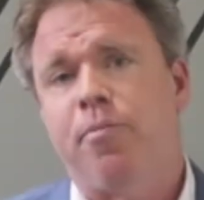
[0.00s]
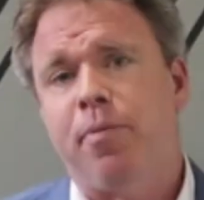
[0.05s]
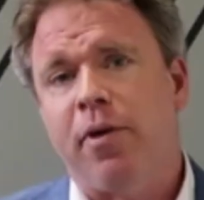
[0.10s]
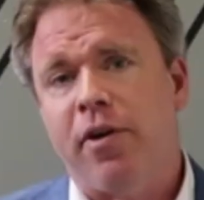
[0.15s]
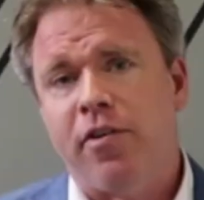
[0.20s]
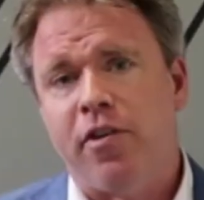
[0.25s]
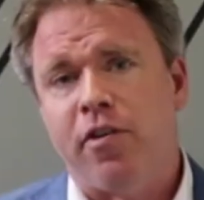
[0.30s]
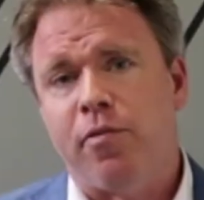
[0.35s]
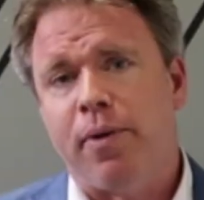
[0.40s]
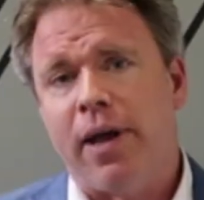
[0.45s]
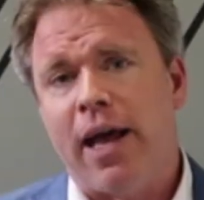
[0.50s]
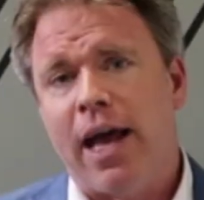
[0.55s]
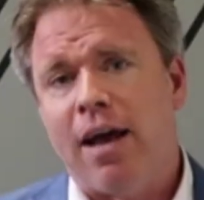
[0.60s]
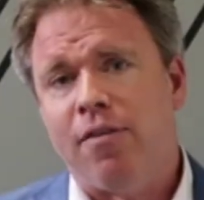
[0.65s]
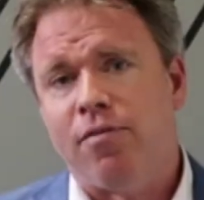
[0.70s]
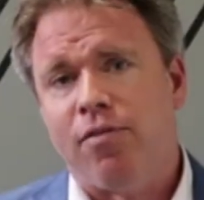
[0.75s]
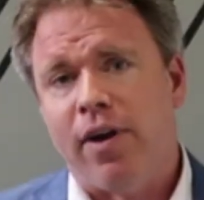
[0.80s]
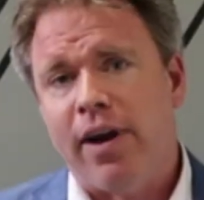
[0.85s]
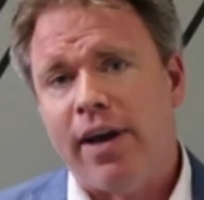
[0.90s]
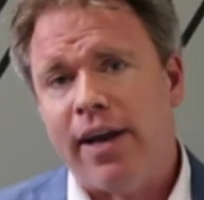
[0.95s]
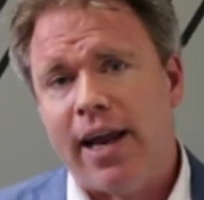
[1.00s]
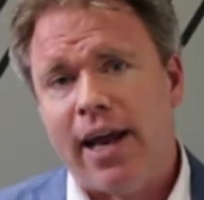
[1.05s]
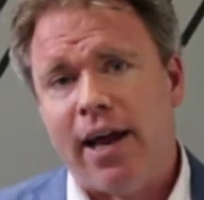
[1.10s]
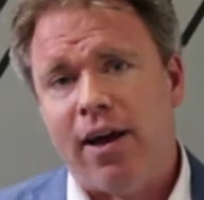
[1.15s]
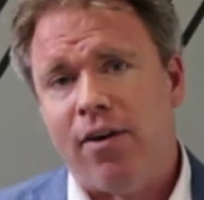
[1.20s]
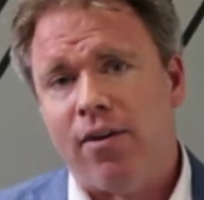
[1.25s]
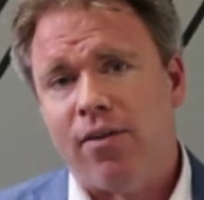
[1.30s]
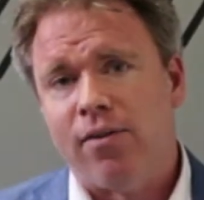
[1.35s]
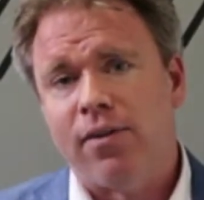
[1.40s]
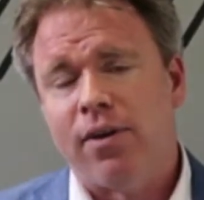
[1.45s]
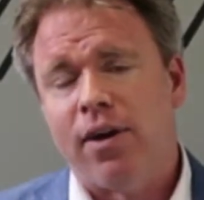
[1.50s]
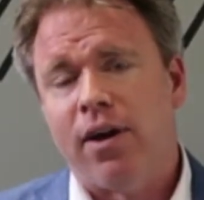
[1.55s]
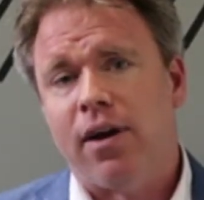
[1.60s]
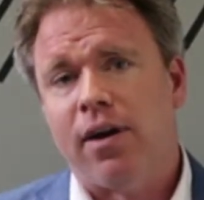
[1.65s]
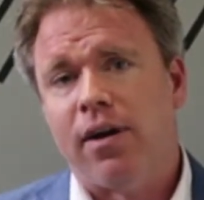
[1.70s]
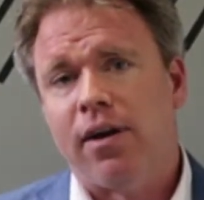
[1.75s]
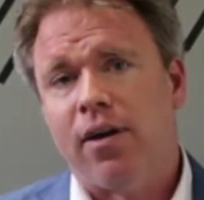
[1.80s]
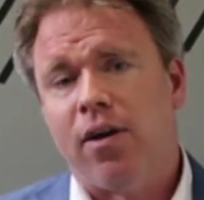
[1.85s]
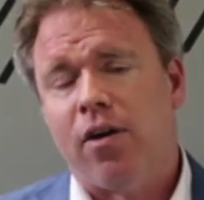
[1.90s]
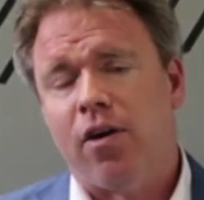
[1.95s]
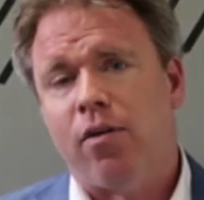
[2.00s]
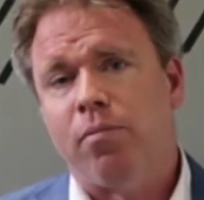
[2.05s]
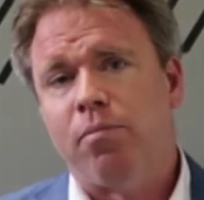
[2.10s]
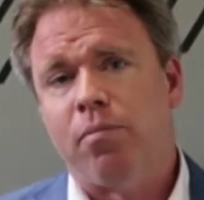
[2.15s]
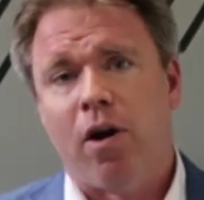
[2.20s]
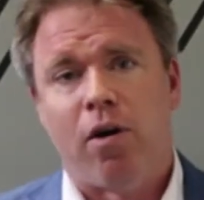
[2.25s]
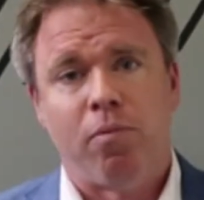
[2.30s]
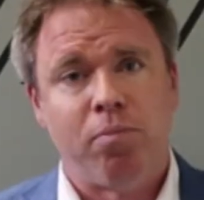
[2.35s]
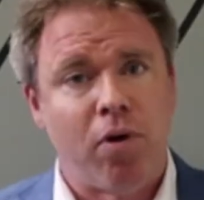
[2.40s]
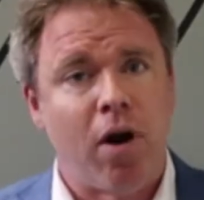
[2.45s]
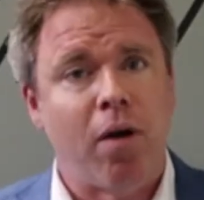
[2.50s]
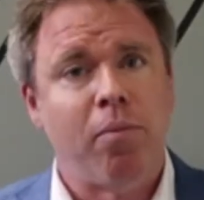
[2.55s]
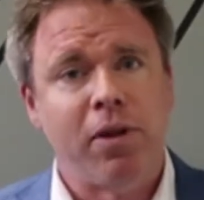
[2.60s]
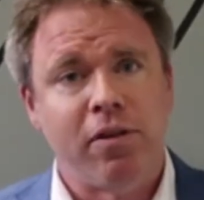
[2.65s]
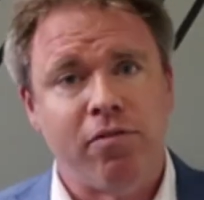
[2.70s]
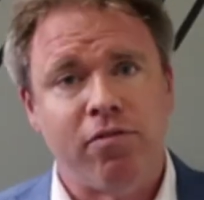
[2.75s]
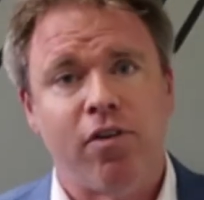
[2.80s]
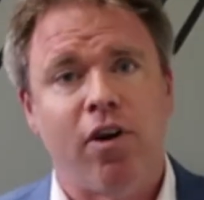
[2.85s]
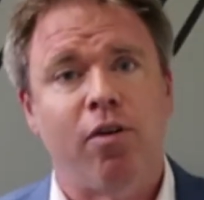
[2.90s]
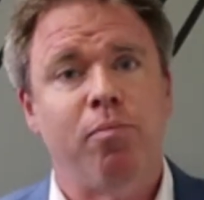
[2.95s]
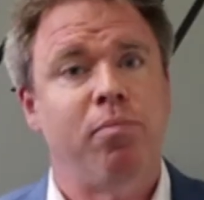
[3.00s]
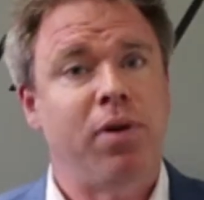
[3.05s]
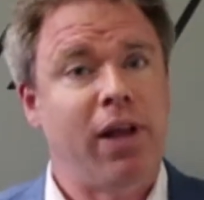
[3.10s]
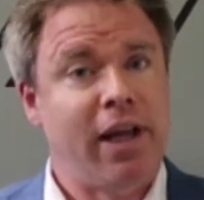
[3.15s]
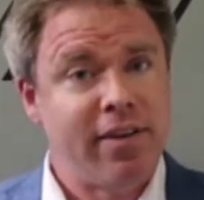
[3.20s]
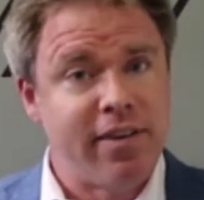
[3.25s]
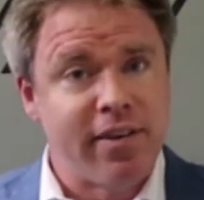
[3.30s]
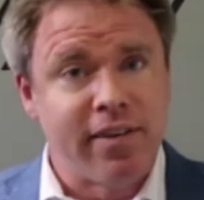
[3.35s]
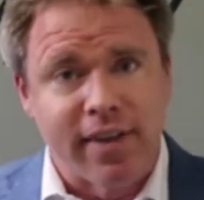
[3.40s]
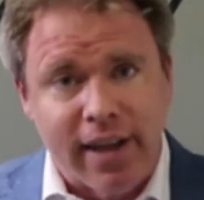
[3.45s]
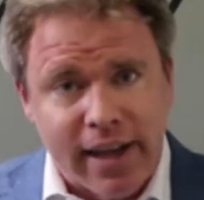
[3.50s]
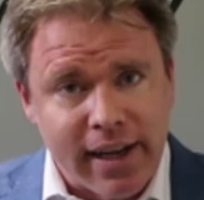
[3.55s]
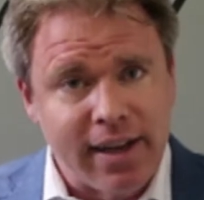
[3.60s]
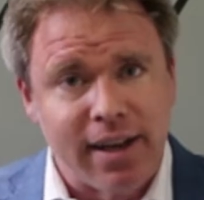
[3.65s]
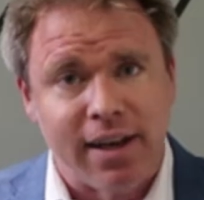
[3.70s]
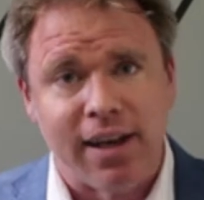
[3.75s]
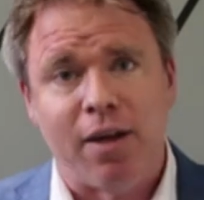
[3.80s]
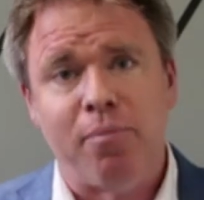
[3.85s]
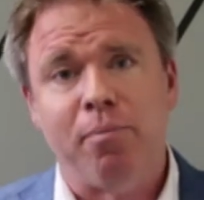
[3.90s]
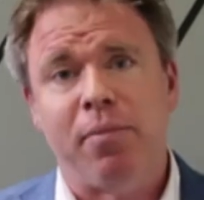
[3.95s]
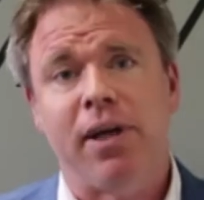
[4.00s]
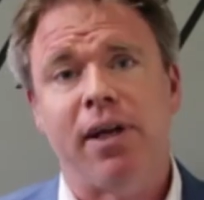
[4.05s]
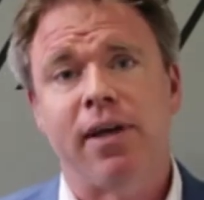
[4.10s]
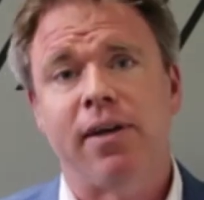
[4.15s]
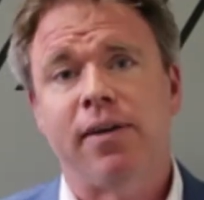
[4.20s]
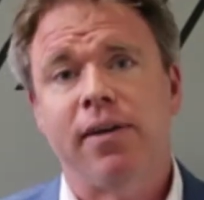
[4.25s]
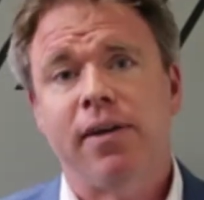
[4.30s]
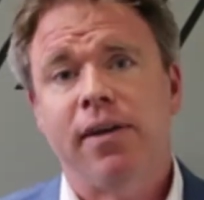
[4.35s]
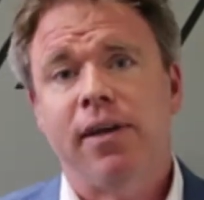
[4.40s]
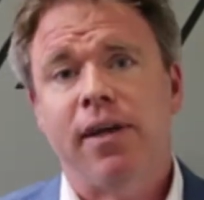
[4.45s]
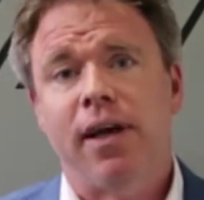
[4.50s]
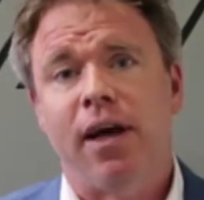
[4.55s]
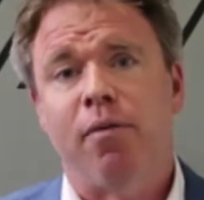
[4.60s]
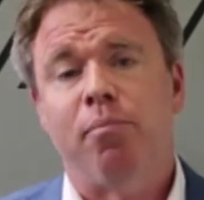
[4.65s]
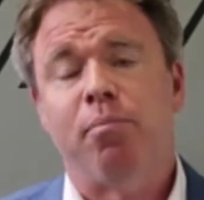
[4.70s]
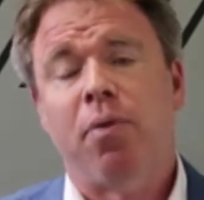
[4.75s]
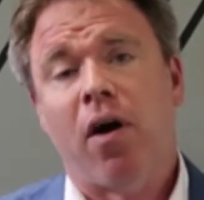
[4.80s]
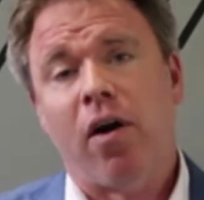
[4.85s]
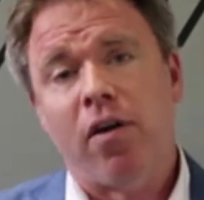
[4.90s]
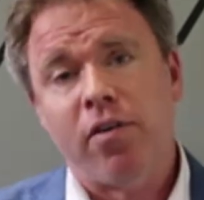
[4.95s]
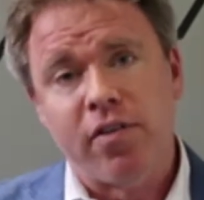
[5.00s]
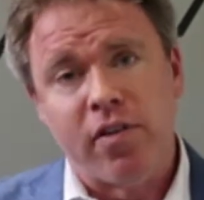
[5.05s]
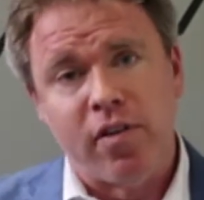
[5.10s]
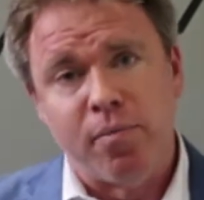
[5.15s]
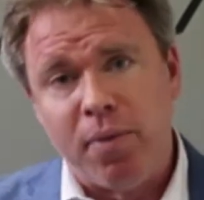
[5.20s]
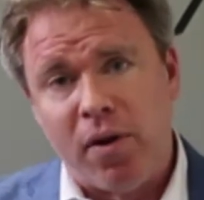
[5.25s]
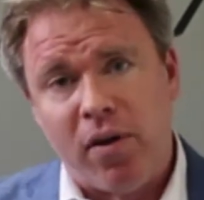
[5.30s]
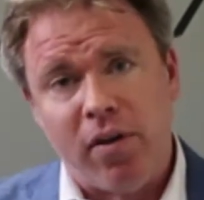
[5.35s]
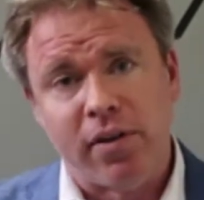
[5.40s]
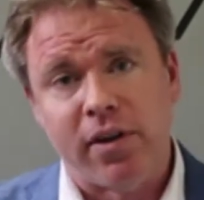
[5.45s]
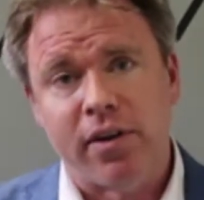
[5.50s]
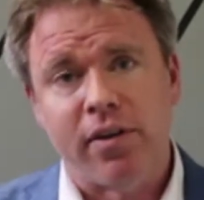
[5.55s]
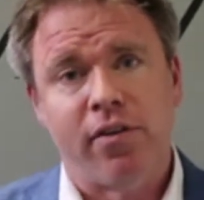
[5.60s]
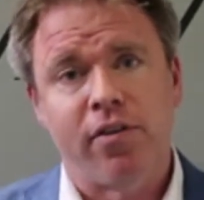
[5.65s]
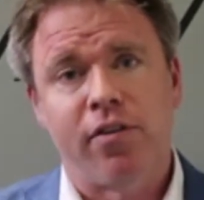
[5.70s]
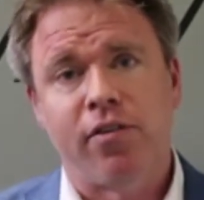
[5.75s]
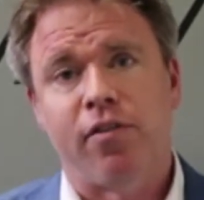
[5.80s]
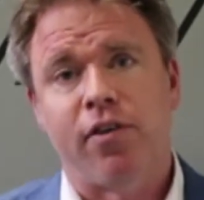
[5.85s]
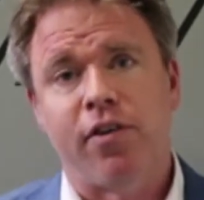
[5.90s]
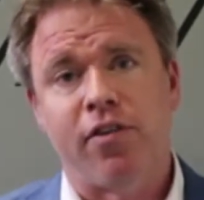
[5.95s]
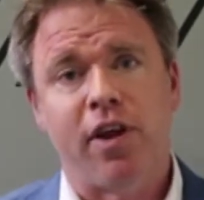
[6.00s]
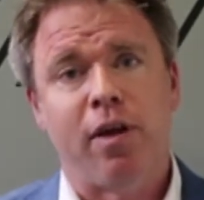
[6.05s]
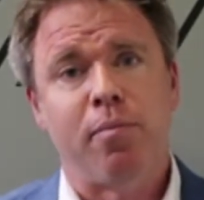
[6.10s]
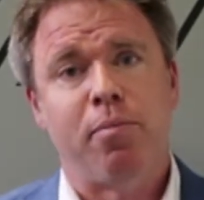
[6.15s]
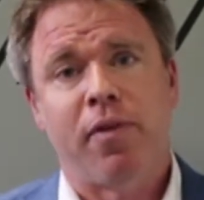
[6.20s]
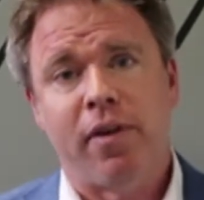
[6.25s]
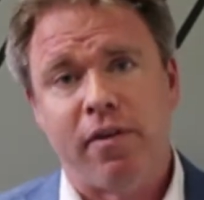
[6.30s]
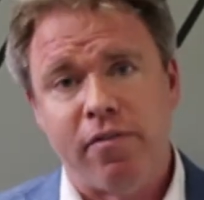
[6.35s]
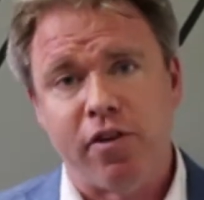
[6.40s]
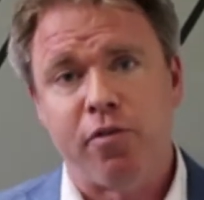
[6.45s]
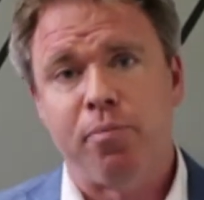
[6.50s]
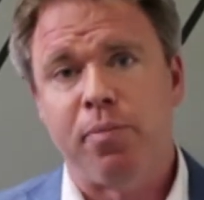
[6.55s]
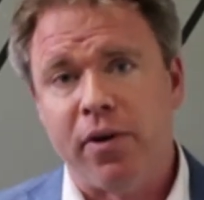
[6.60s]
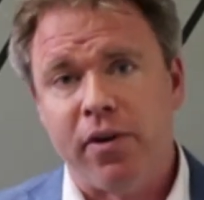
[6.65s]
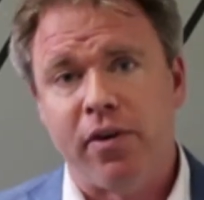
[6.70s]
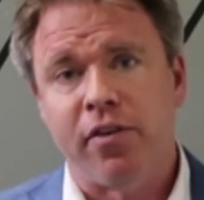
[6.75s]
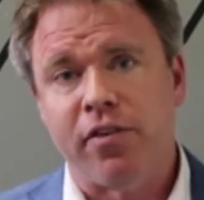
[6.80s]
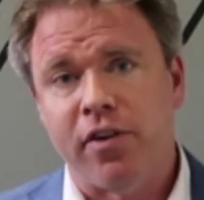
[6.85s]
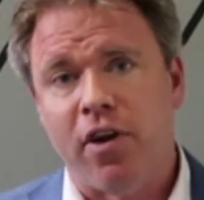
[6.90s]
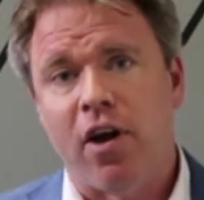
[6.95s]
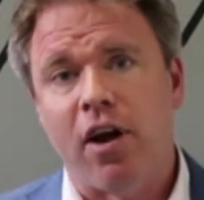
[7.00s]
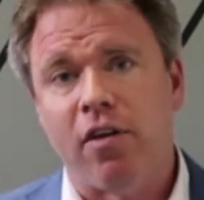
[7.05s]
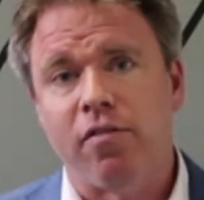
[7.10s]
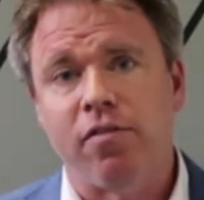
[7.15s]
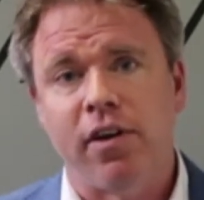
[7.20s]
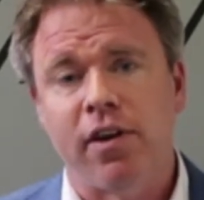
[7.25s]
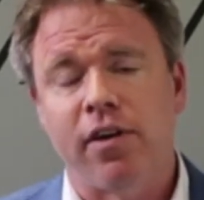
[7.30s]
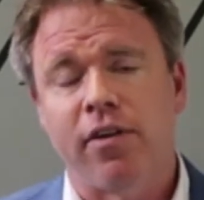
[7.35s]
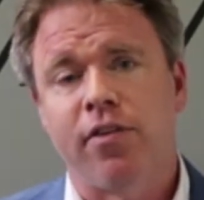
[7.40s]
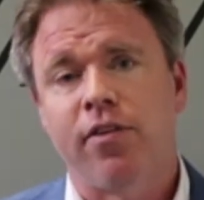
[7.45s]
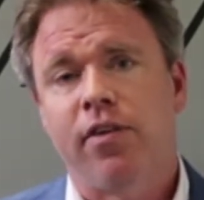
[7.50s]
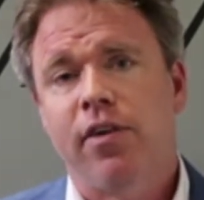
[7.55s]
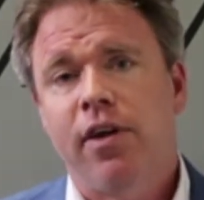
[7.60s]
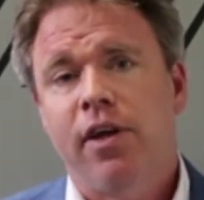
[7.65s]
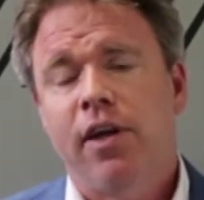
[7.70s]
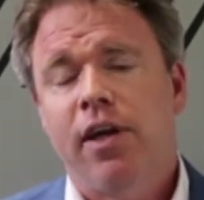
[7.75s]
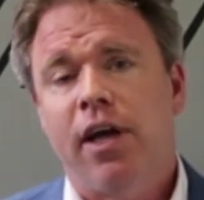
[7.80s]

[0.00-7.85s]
experiences we have right now are probably from places like Colombia, parts of the Balkans, for example, that have experienced conflicts.